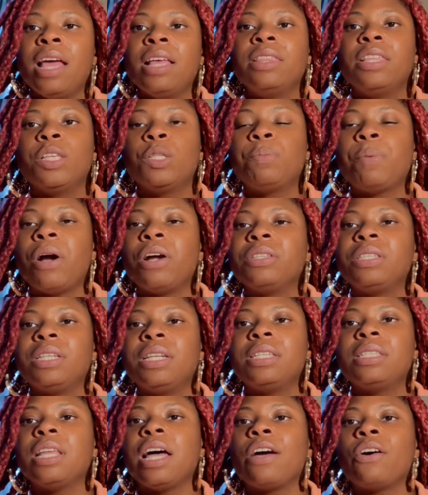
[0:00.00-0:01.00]
This person
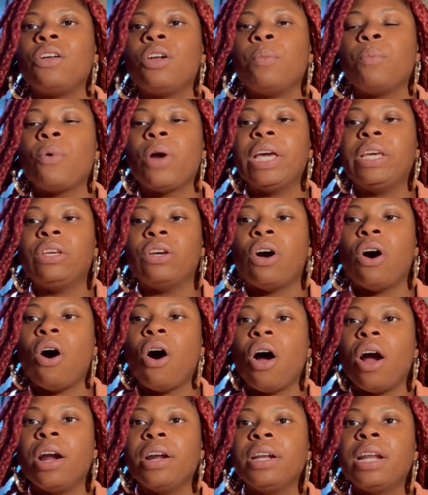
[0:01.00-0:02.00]
is not going to break your
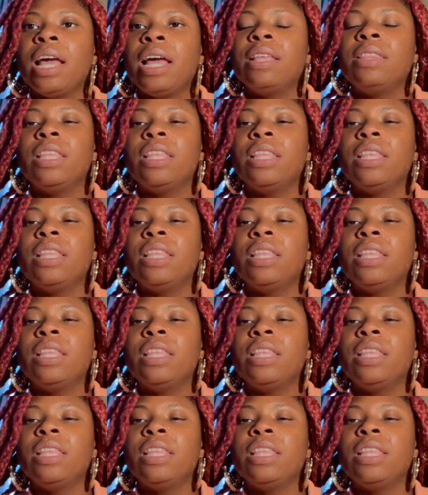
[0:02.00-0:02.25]
heart.